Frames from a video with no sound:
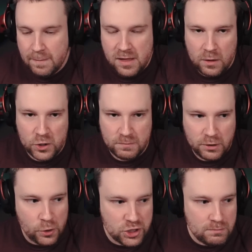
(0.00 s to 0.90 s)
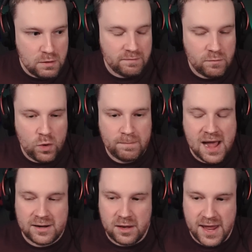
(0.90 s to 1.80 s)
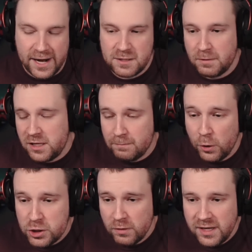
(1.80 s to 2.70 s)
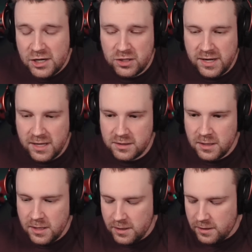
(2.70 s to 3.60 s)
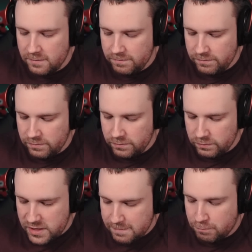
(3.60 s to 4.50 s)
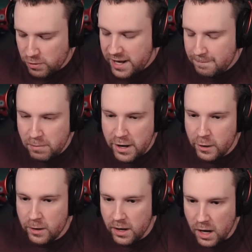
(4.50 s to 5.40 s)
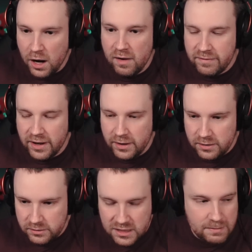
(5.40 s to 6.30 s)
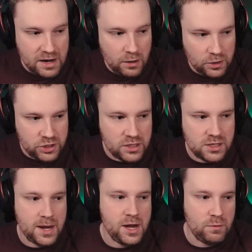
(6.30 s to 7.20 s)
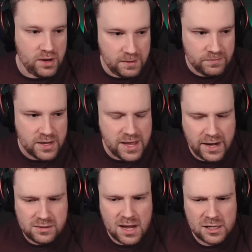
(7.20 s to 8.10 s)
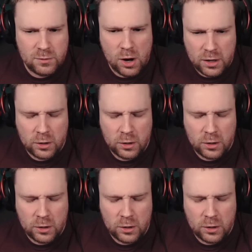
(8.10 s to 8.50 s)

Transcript: up that large implosion, moving from one pack to the next. But the implosion rotation is the bread and butter of Demonology's AoE, and it's not too hard to